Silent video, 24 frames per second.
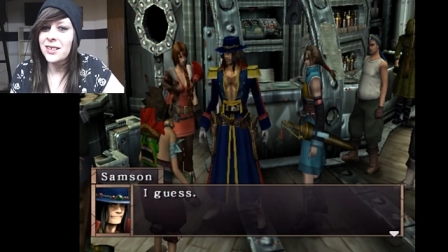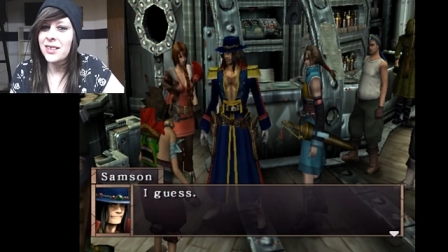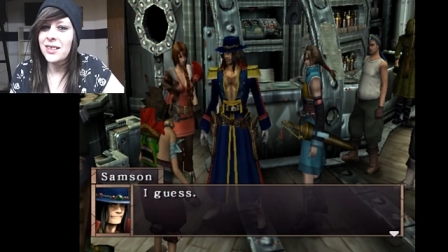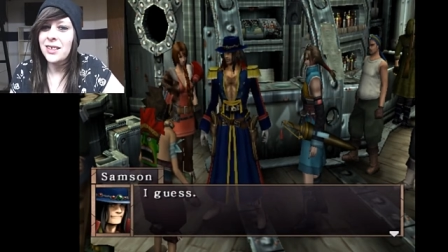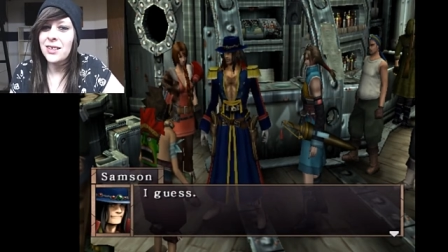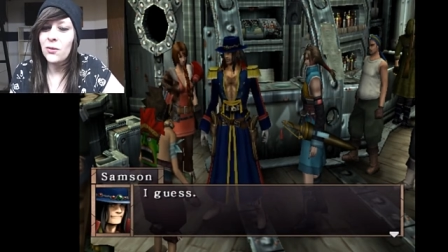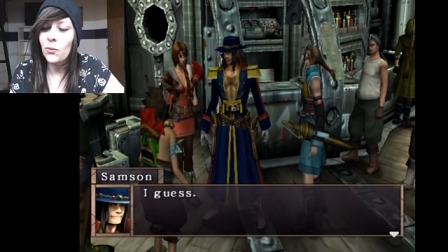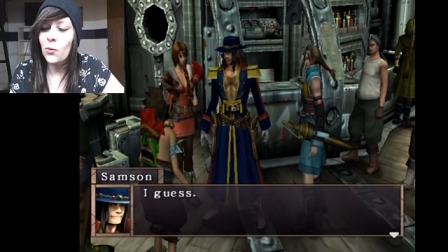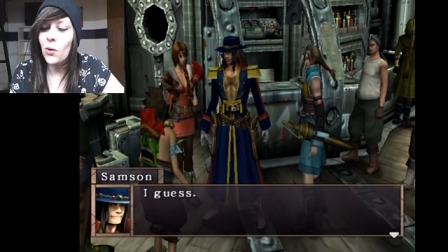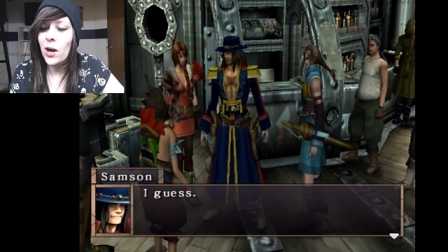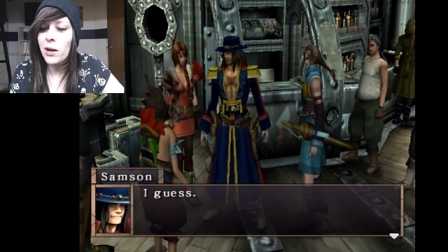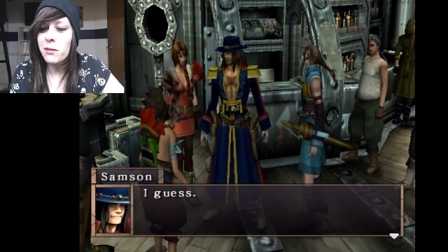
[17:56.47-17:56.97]

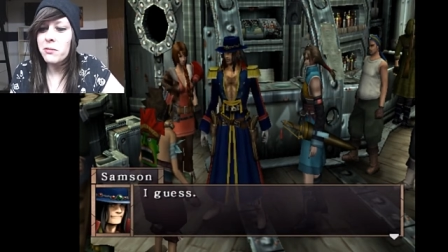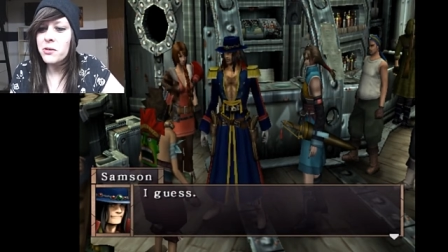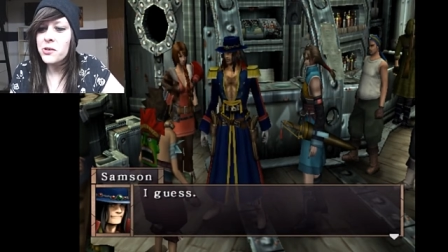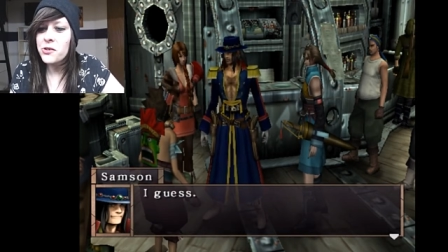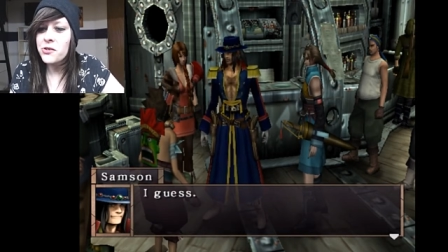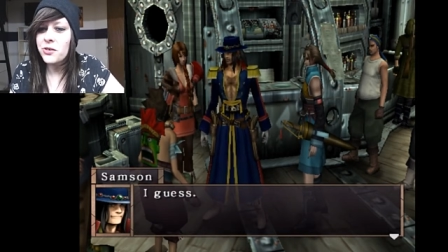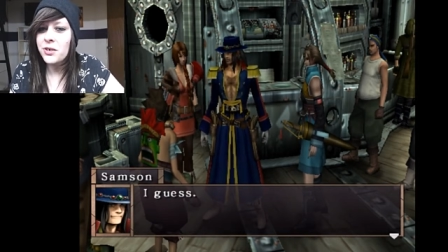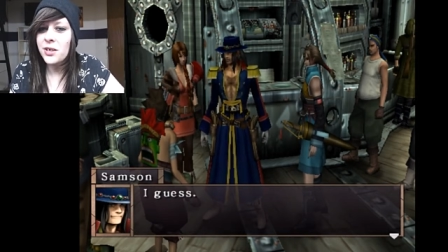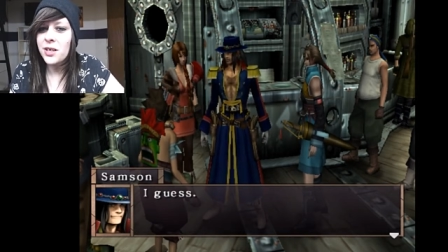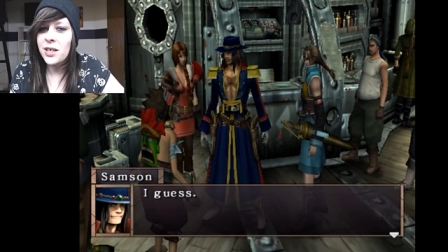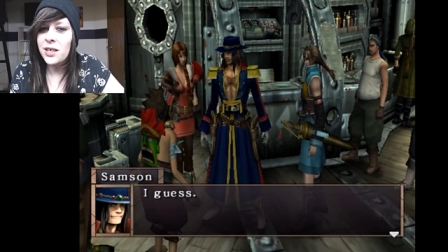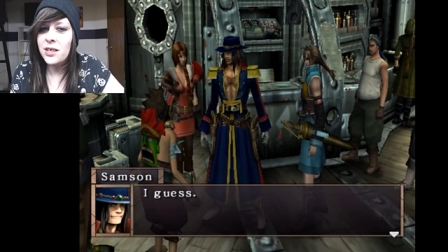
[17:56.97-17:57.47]
Why would
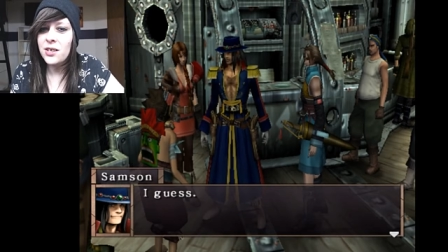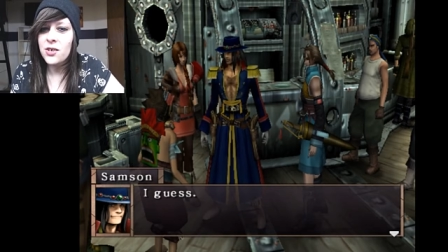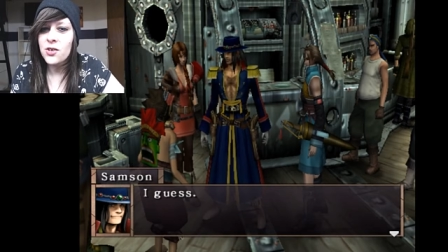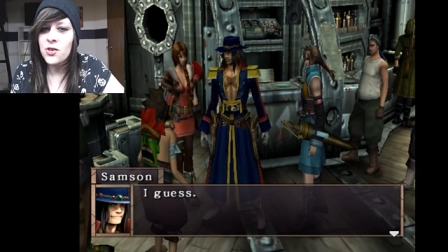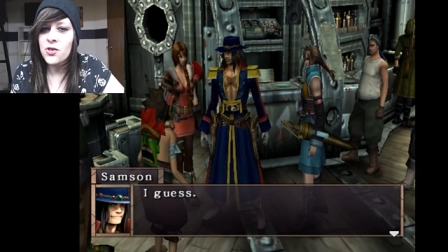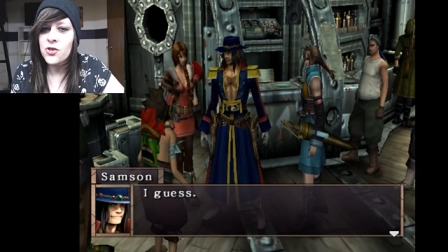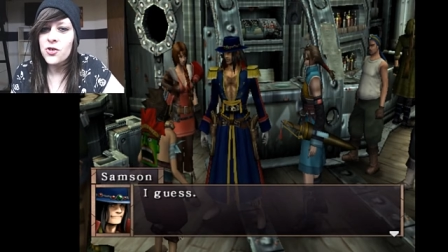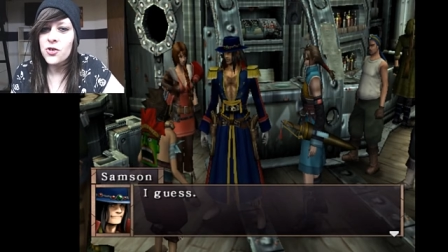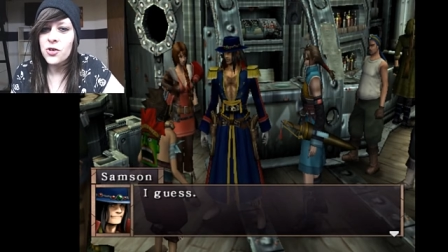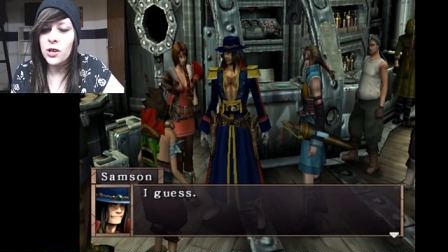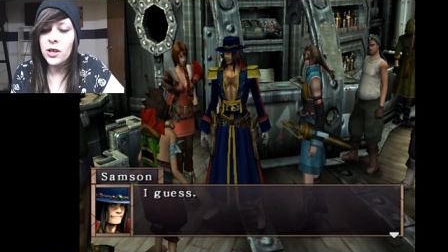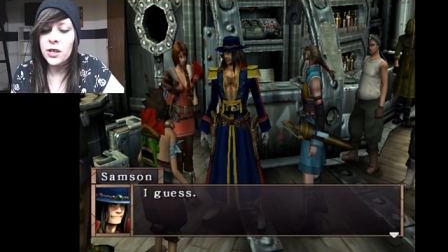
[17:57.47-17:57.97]
you need to
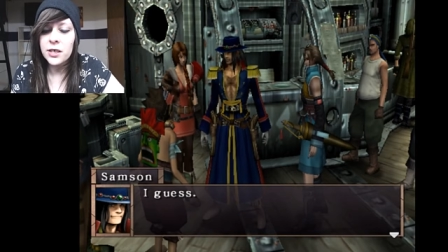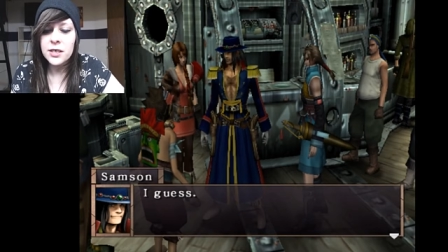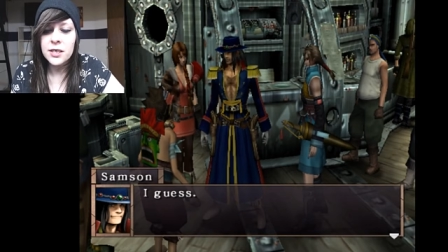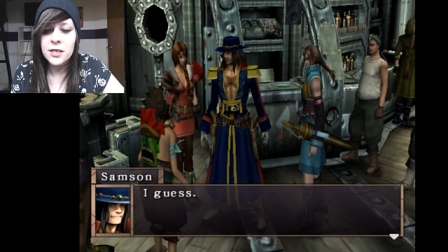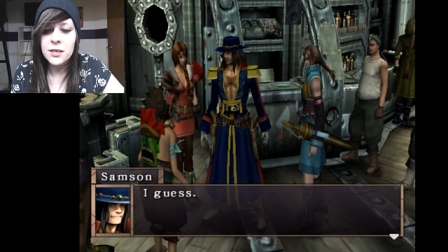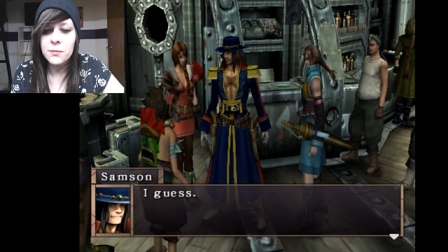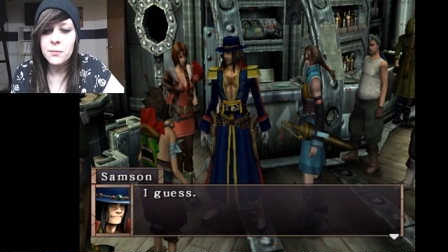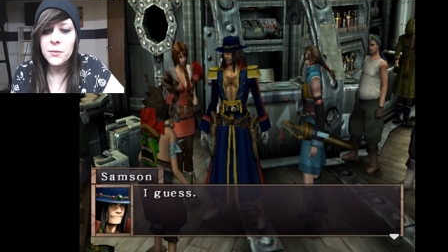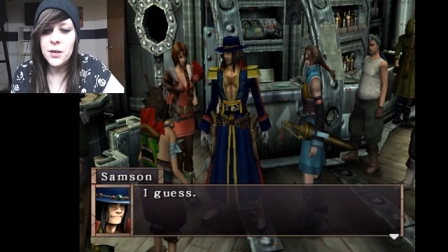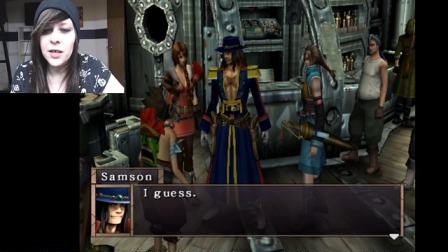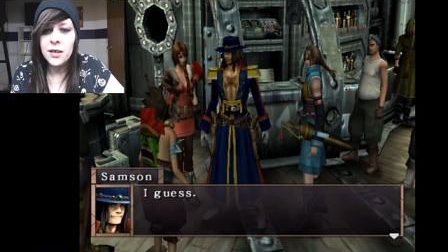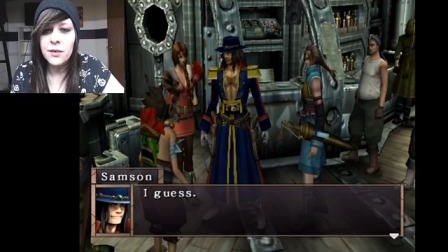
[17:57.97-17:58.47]

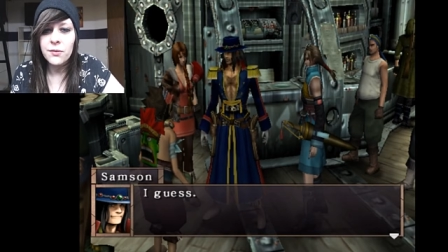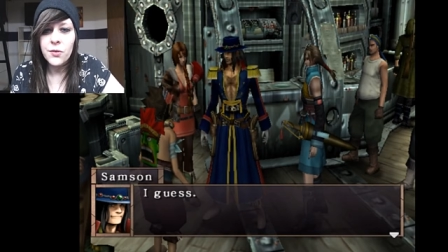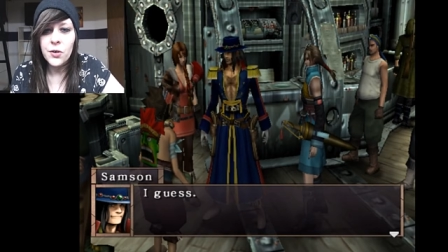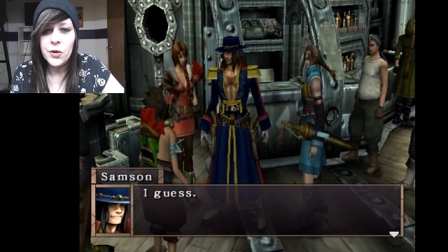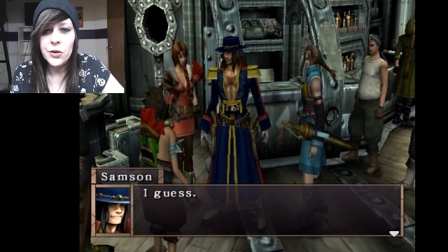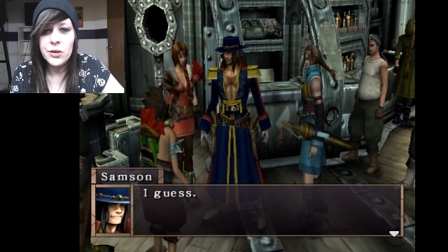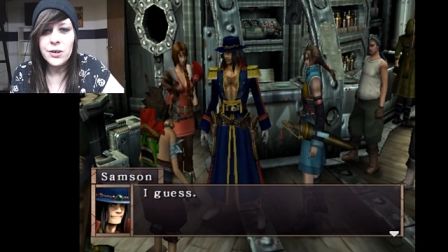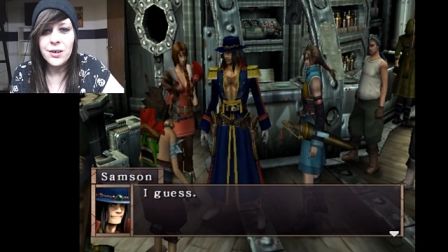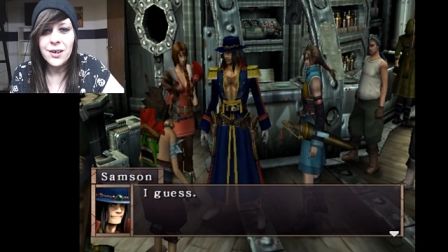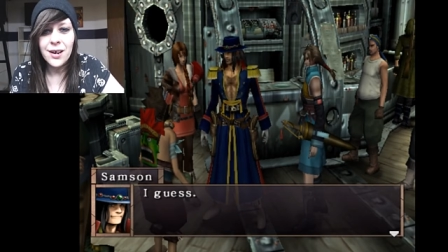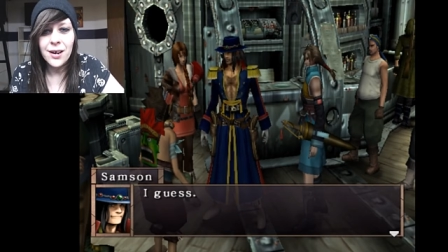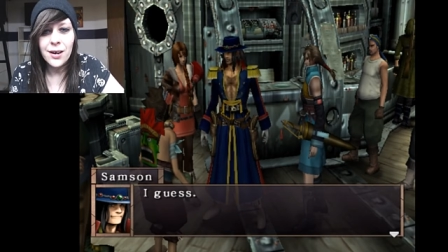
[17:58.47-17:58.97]
trust me if all
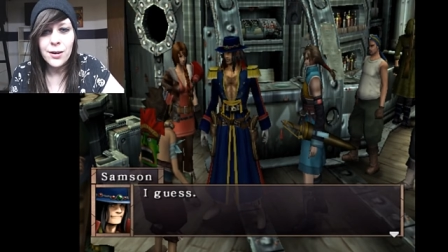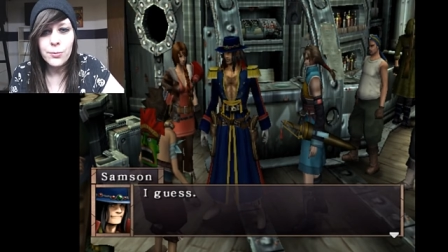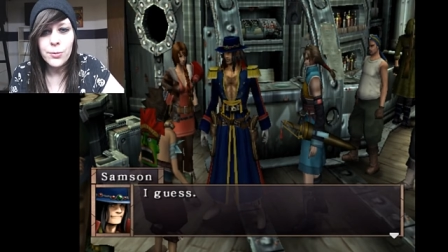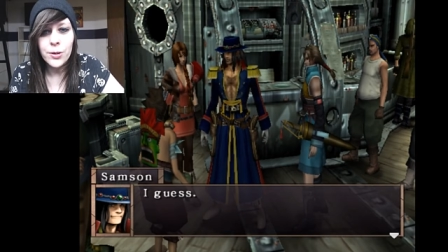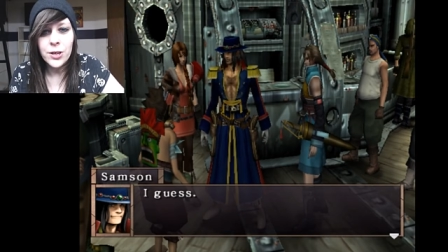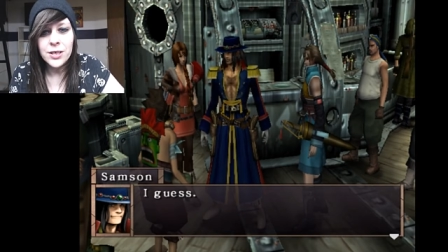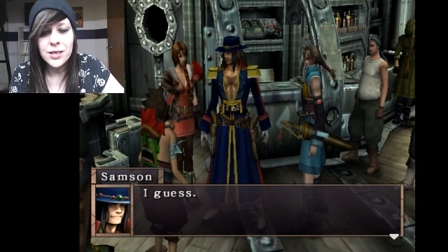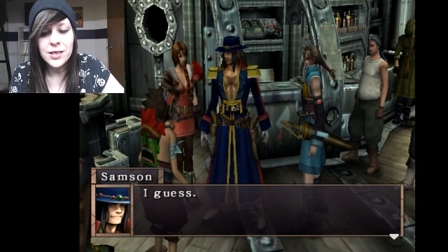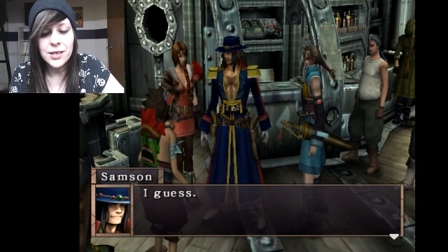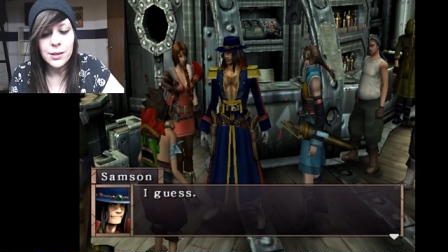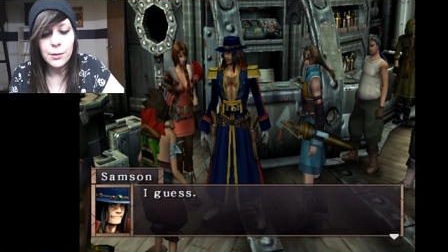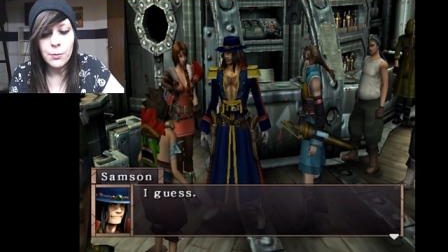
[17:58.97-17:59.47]
you care
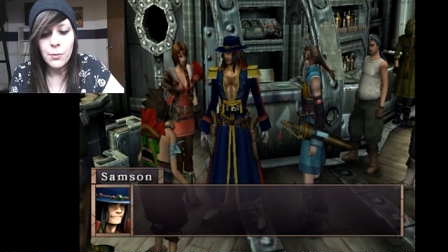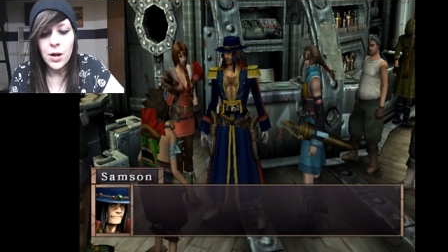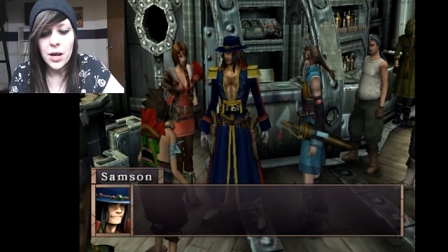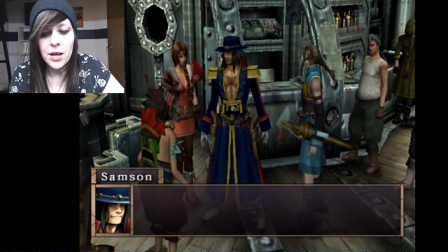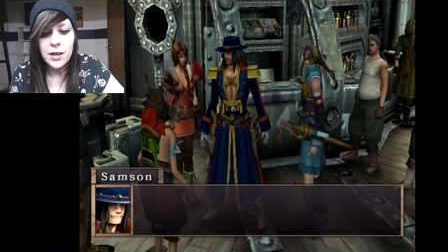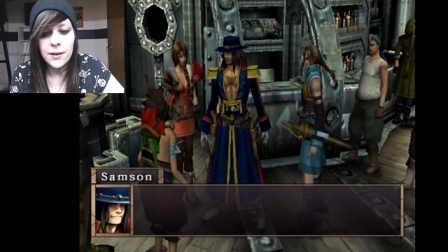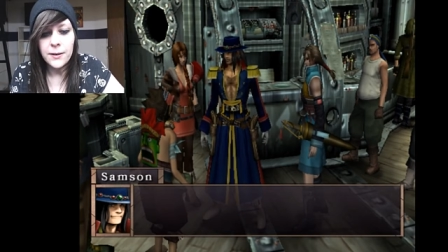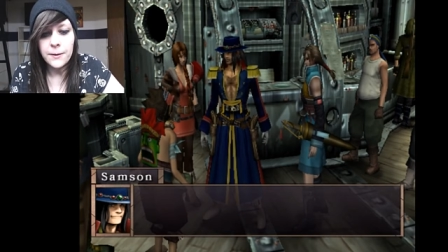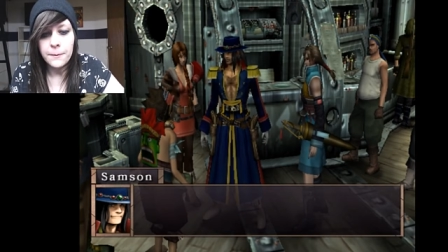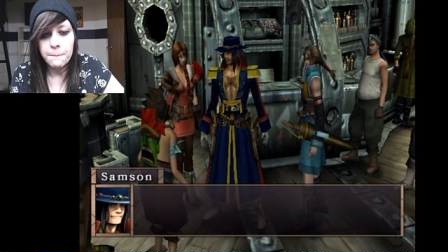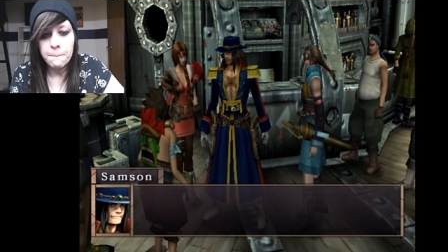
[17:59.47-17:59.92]
about is the money?